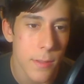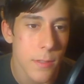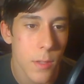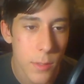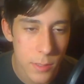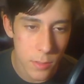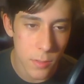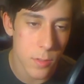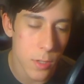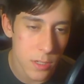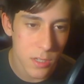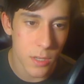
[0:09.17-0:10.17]
So this is
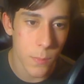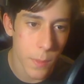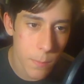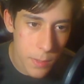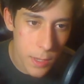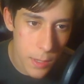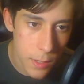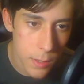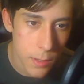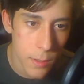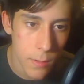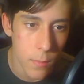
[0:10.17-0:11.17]
just going to be me
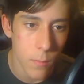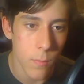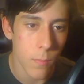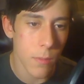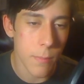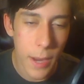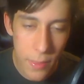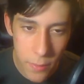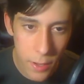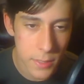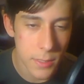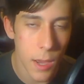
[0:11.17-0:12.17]
with my
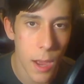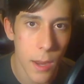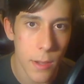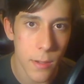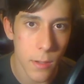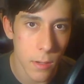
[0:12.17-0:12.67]
thoughts on